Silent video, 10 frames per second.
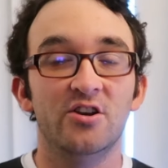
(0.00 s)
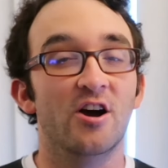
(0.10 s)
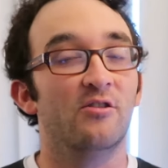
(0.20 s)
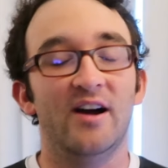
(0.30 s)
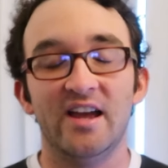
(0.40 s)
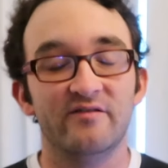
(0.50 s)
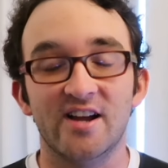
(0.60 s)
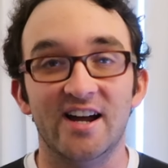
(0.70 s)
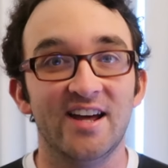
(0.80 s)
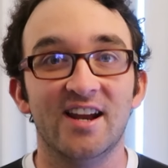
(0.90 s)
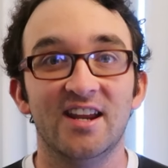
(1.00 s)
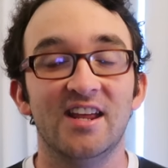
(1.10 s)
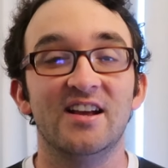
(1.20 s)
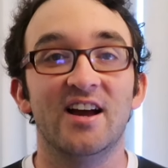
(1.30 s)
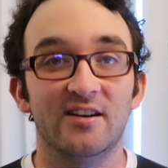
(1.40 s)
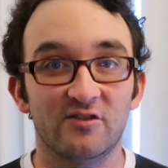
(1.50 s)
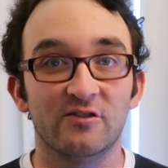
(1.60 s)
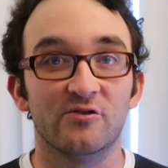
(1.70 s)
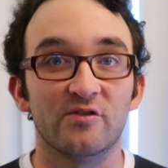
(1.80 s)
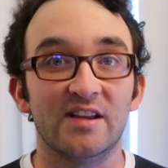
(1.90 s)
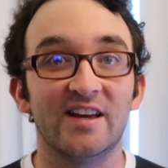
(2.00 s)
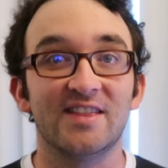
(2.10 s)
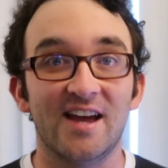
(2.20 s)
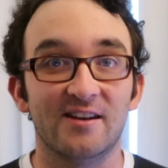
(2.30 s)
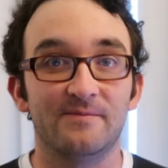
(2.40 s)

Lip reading: no, I have not had any kind of surgery like that.